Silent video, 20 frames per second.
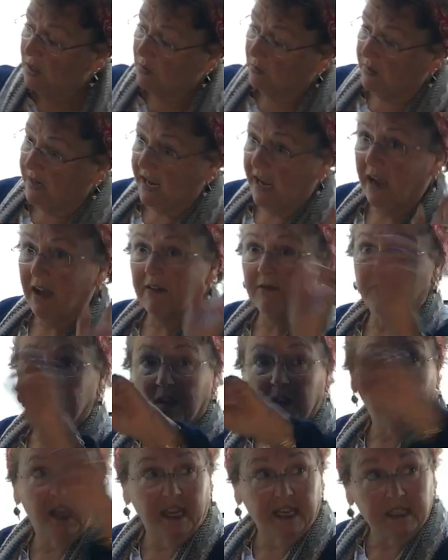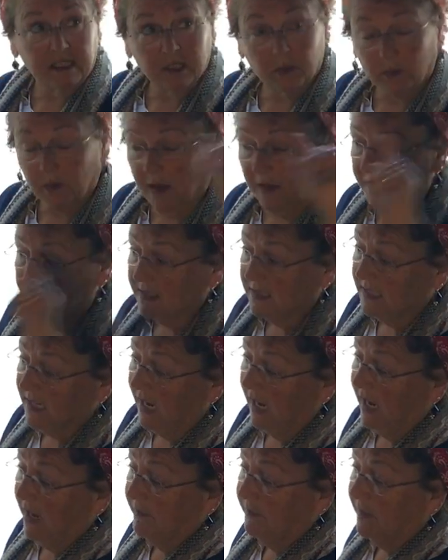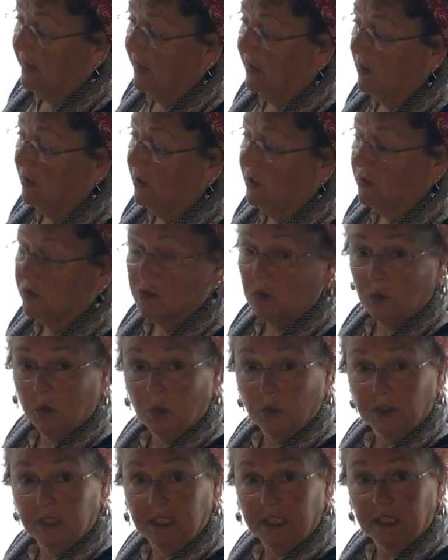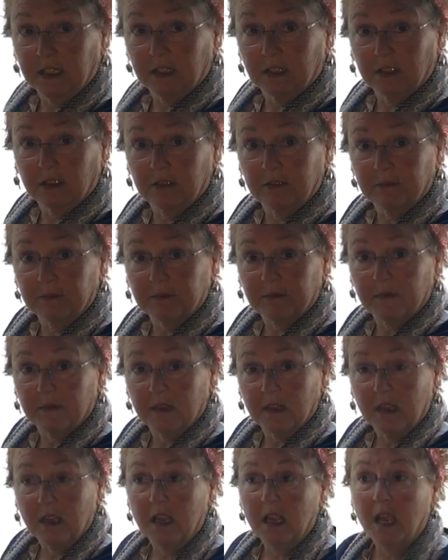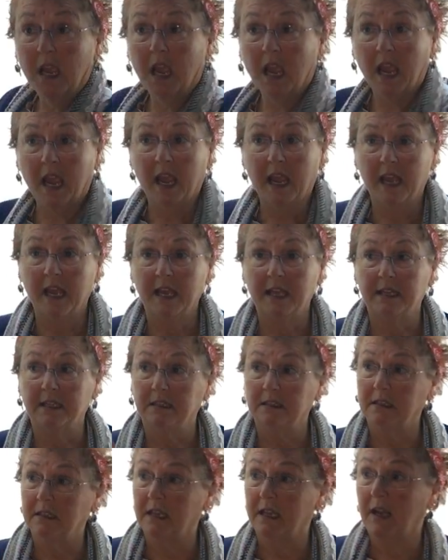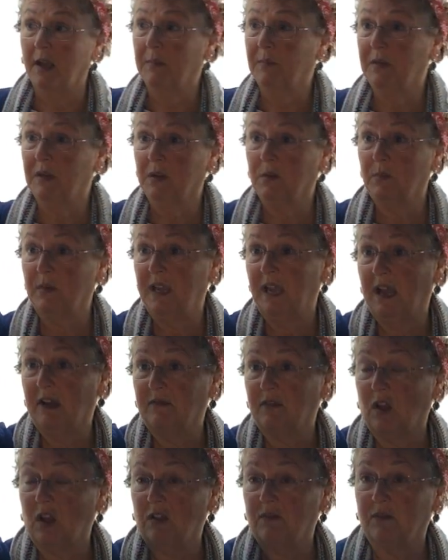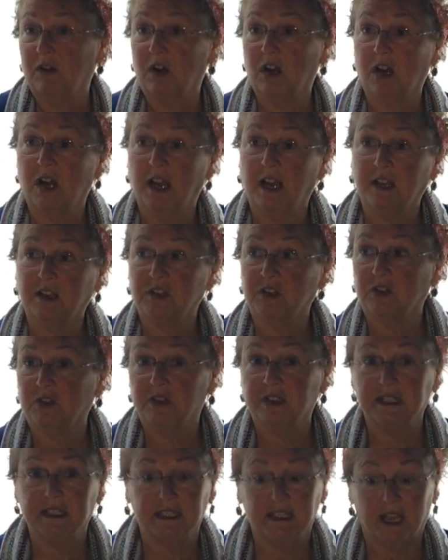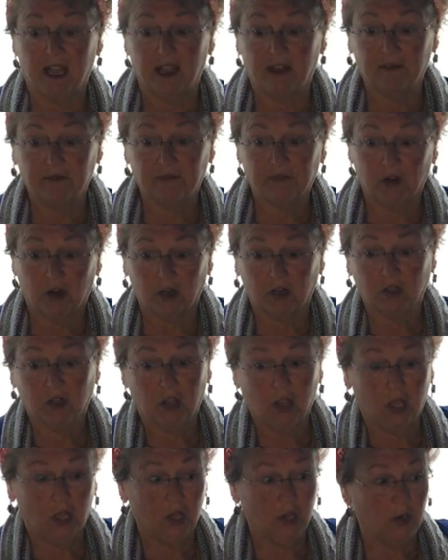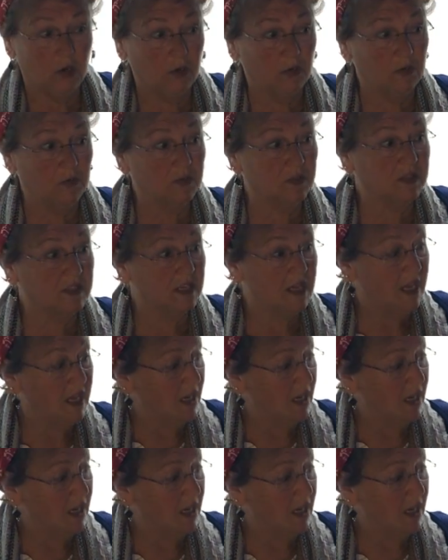We have the lights around the top that are controlled here. And then up here we have all of our extra stuff, our clothes.